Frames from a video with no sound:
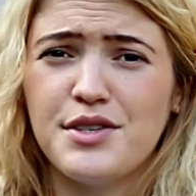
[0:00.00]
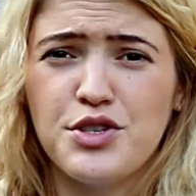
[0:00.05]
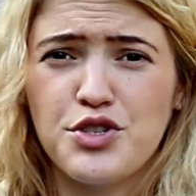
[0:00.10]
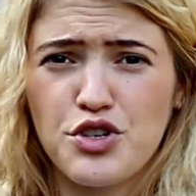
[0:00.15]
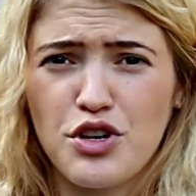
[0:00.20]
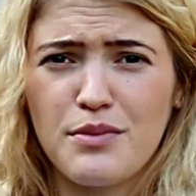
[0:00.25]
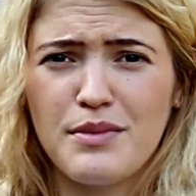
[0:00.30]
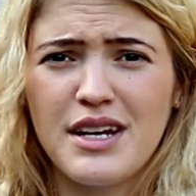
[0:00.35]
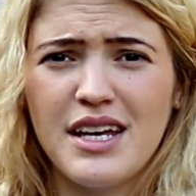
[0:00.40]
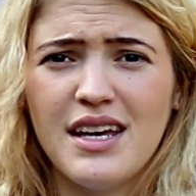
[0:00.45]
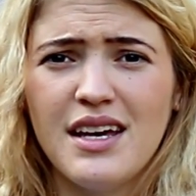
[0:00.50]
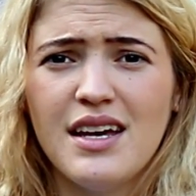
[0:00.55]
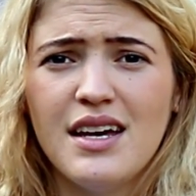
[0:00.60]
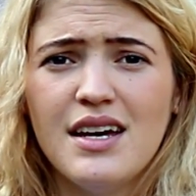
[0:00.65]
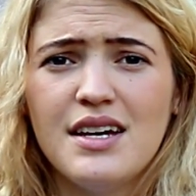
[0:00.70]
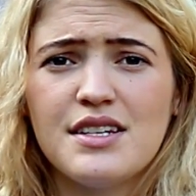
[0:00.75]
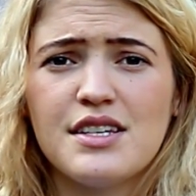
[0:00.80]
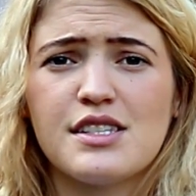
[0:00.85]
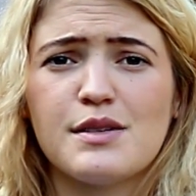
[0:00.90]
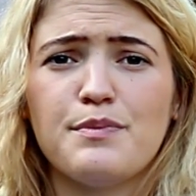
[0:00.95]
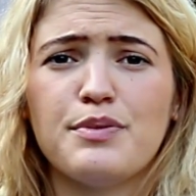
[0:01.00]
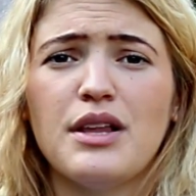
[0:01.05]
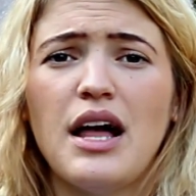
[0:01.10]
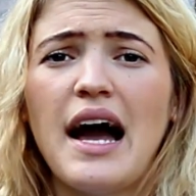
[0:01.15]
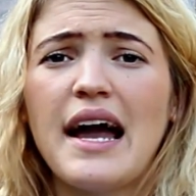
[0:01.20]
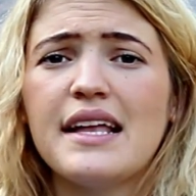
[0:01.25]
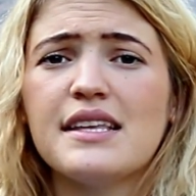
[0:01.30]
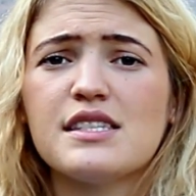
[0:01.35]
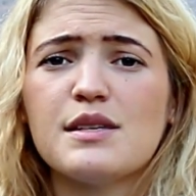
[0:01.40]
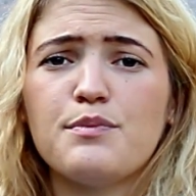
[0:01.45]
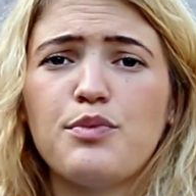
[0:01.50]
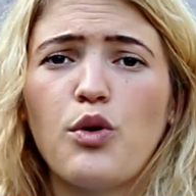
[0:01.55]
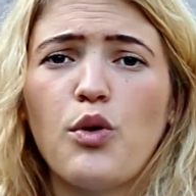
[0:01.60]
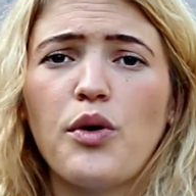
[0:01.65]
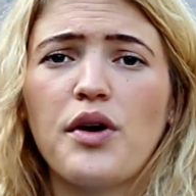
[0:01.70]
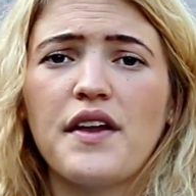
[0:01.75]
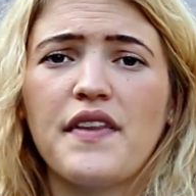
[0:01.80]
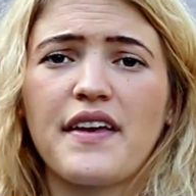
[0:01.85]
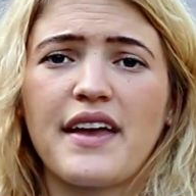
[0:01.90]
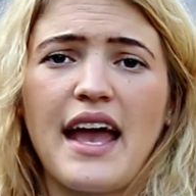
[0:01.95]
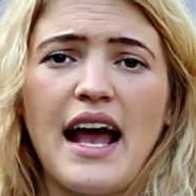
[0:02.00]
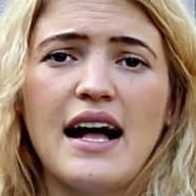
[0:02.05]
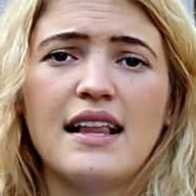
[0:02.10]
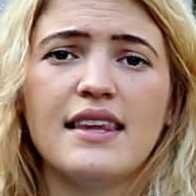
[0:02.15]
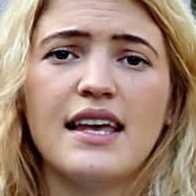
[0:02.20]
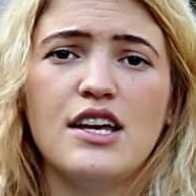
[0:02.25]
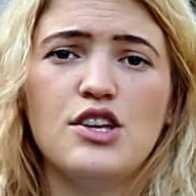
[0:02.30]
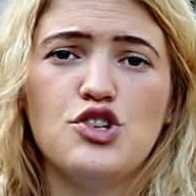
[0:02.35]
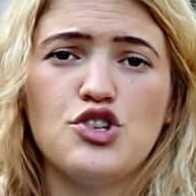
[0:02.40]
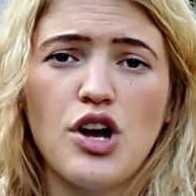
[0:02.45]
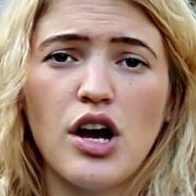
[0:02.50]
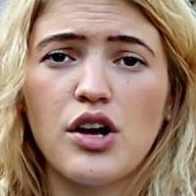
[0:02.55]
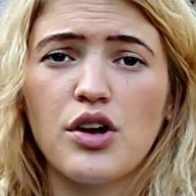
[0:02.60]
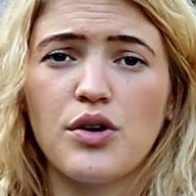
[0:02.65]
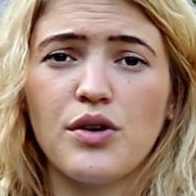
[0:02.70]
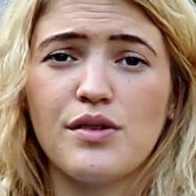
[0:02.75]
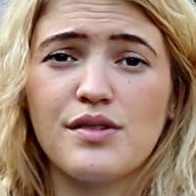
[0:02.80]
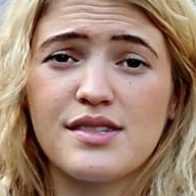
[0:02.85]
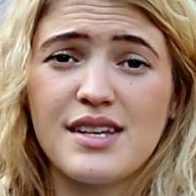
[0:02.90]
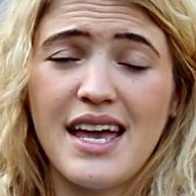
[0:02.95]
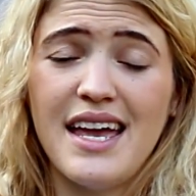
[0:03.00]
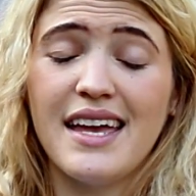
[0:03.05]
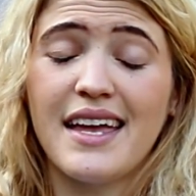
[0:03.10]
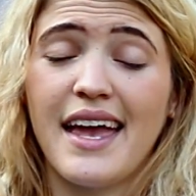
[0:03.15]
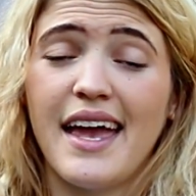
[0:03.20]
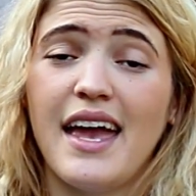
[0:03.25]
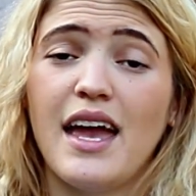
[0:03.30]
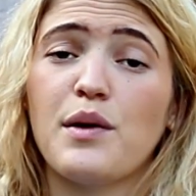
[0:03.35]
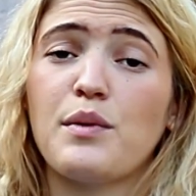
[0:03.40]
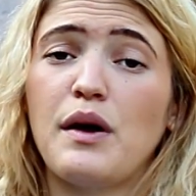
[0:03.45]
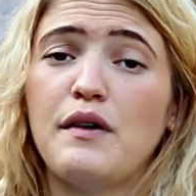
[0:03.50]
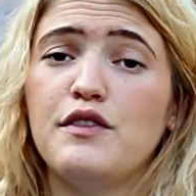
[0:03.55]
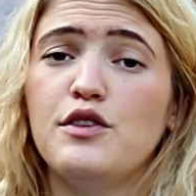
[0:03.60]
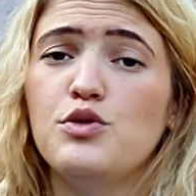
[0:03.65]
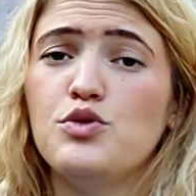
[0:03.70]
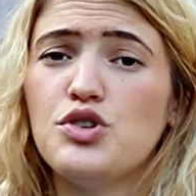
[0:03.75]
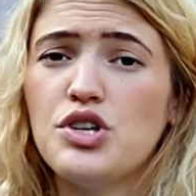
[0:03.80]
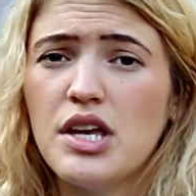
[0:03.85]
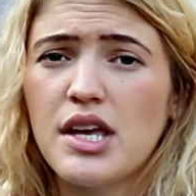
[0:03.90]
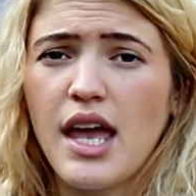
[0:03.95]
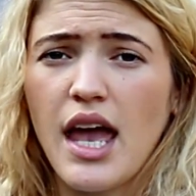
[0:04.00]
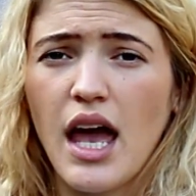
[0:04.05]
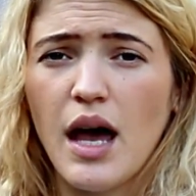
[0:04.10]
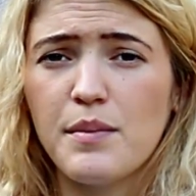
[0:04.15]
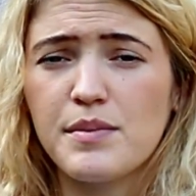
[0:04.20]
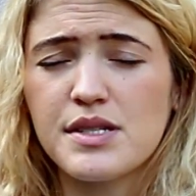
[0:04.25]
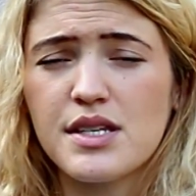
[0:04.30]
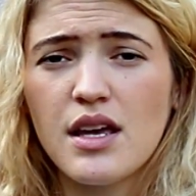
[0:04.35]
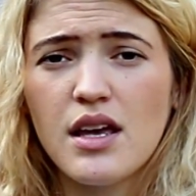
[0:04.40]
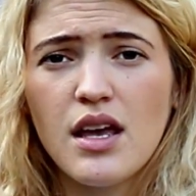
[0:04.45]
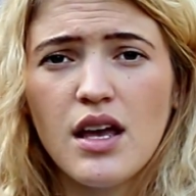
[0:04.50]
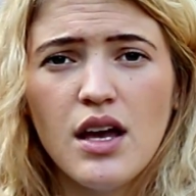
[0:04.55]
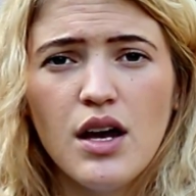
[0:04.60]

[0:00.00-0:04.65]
in Germany to supply and support in the Calais jungles, aka refugee camps,